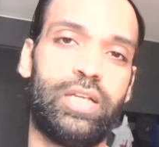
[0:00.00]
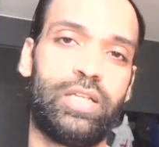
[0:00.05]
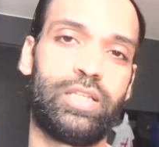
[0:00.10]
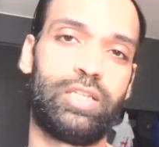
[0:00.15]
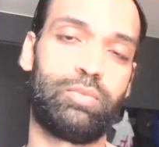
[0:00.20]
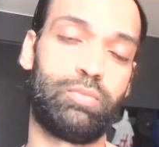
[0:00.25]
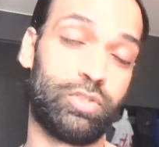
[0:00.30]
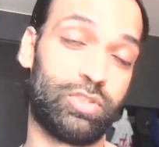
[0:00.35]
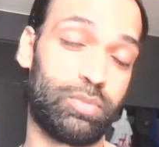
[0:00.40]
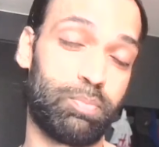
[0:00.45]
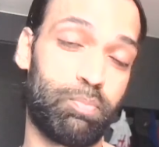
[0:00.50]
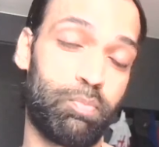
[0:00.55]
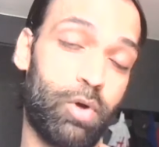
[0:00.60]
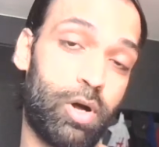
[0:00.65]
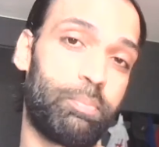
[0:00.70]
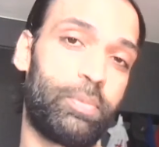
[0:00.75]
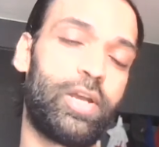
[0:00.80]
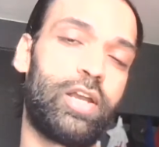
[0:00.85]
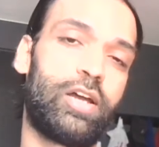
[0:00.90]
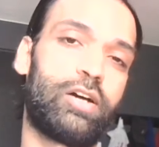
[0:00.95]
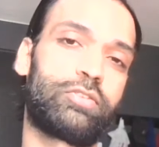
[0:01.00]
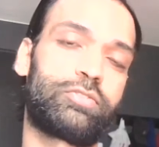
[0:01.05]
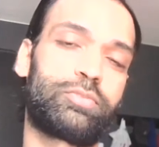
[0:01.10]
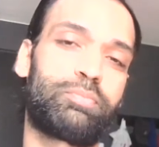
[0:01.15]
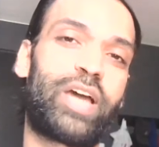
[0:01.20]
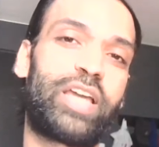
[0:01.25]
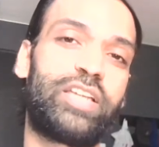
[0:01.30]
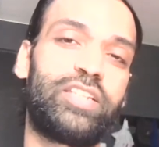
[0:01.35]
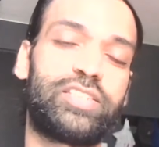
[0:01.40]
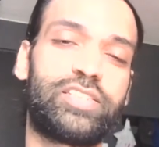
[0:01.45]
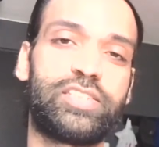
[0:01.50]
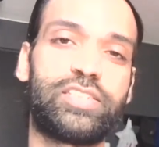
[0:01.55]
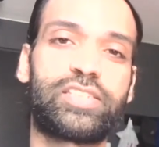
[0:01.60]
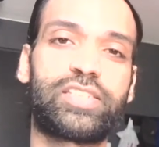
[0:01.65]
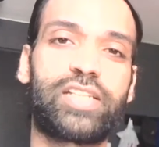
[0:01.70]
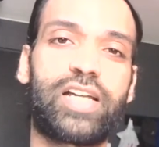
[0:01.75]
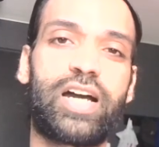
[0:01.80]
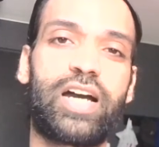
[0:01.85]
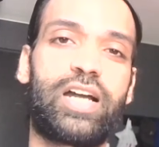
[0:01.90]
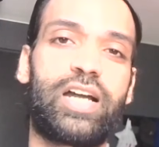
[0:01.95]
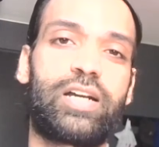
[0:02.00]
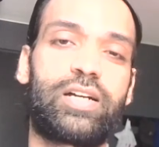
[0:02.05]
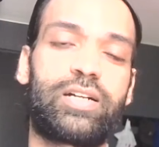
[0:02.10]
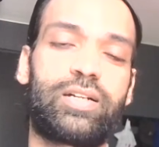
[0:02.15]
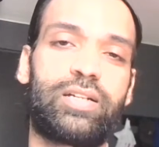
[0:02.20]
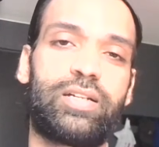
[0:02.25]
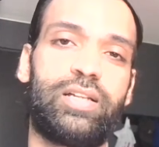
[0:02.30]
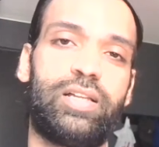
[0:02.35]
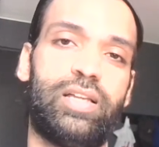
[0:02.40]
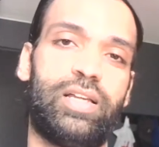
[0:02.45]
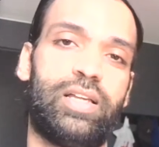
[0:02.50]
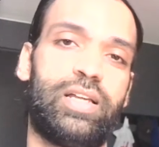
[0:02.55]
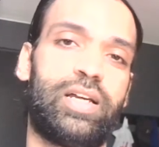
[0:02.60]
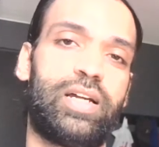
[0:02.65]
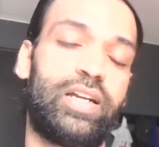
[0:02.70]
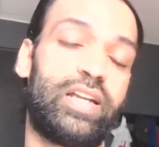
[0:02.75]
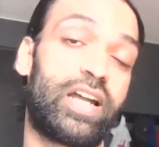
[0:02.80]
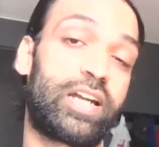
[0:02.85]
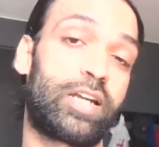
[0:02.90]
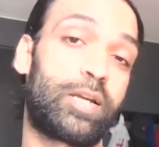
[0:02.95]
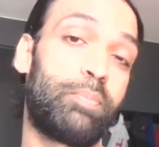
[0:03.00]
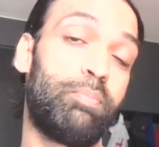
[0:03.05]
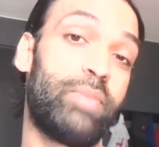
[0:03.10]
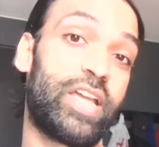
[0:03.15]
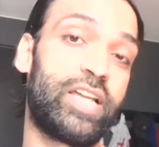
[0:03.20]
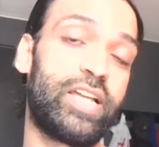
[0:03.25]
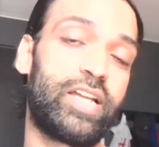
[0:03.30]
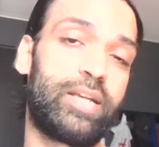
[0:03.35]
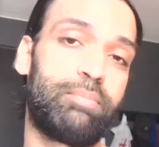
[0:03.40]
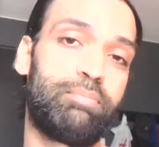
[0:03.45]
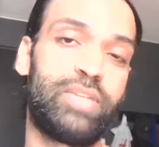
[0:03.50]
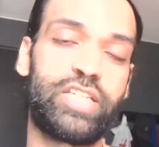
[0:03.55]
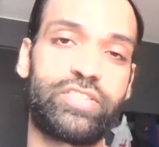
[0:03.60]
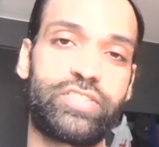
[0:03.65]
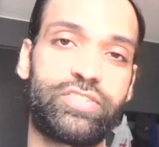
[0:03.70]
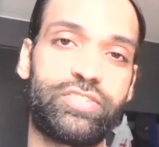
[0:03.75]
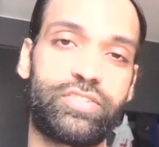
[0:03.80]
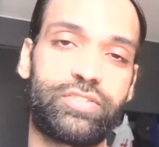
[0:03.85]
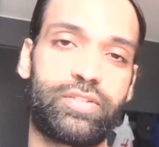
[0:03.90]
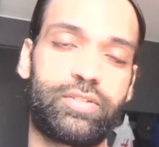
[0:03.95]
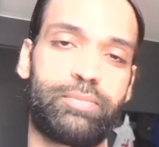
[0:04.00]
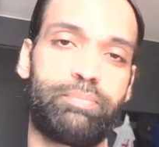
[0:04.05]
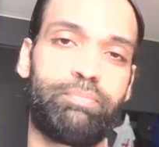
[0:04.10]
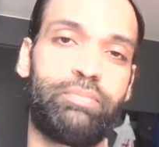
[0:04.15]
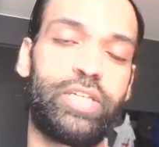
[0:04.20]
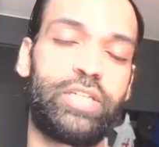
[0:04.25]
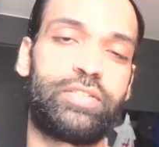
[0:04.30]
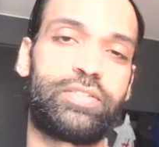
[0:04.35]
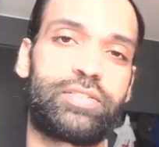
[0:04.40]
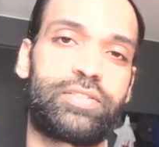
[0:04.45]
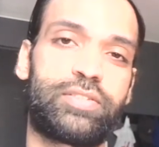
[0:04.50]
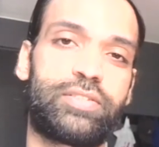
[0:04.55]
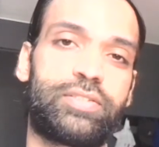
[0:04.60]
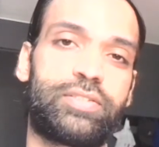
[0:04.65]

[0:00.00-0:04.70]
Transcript: The most popular of spices are nutmeg and maize.